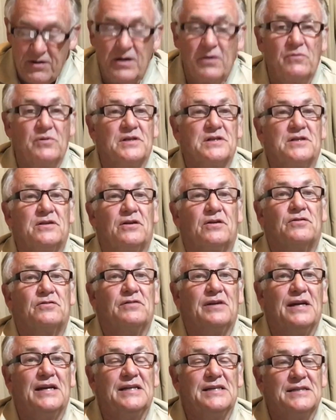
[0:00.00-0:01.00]
was not
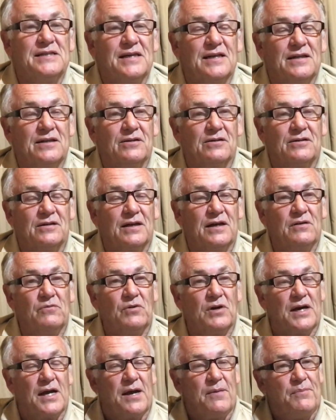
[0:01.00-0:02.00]
really settled. And
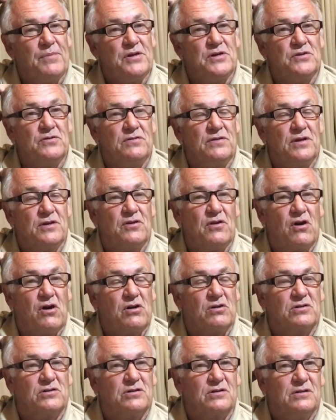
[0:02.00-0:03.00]
what happened to the
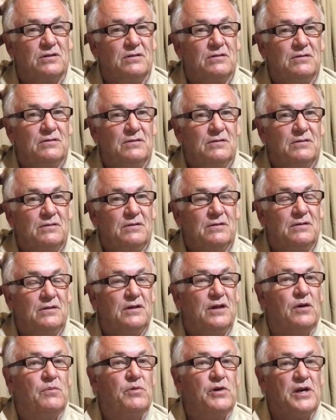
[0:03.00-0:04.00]
dogs?
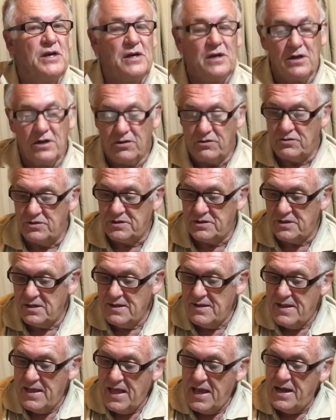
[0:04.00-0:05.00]
Nobody knows.
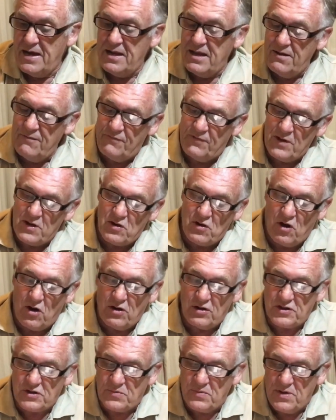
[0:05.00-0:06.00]
And if the
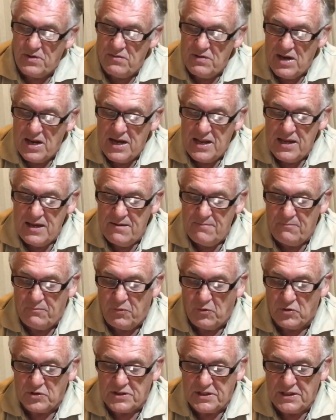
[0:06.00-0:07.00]
dogs were really
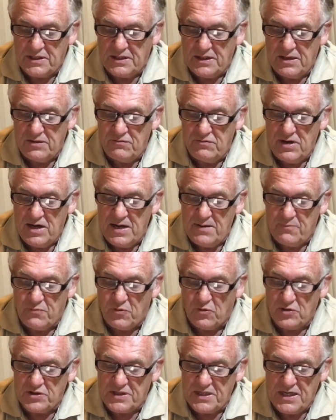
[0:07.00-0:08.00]
imported and really
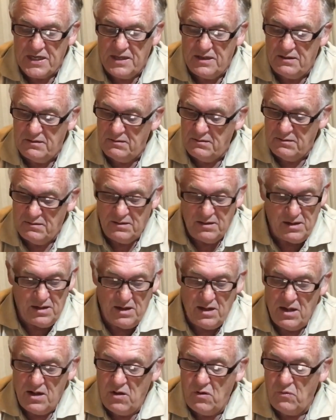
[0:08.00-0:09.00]
brought in,
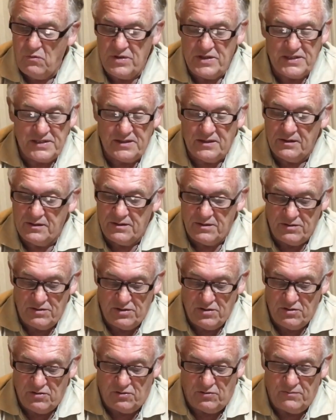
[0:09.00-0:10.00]
we still don't
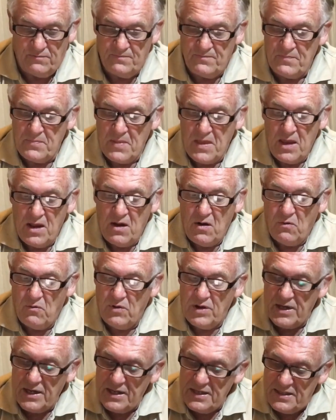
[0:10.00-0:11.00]
know.
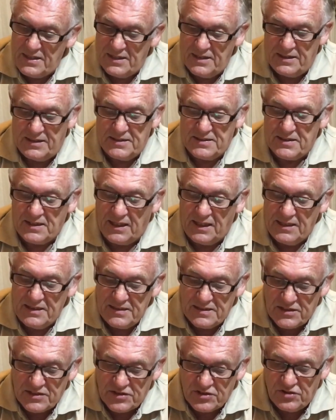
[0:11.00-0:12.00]
What I did is I
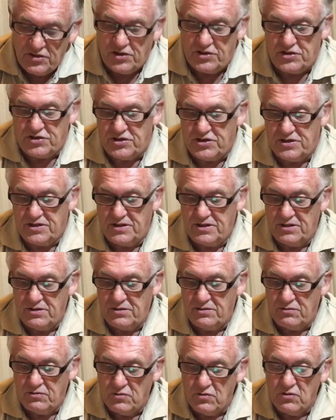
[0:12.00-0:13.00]
searched
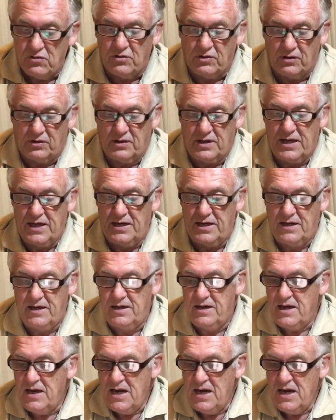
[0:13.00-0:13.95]
Google and I